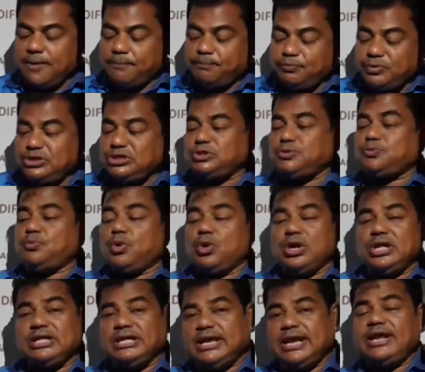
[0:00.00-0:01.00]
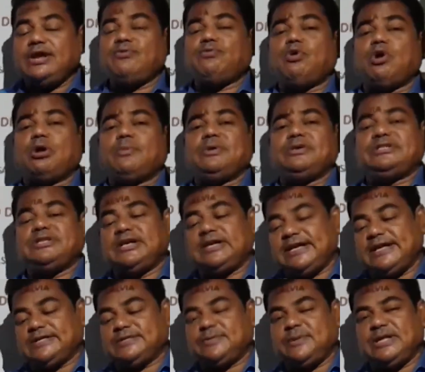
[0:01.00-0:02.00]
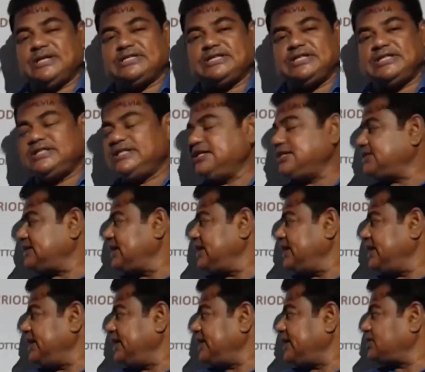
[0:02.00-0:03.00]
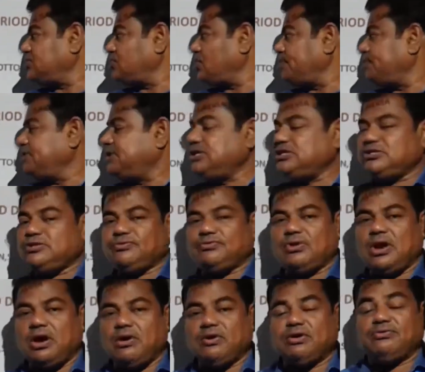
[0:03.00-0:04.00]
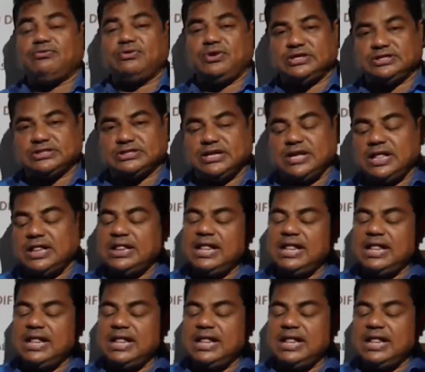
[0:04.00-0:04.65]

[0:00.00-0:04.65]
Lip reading: means pollen grain formation takes place in case of these flower first,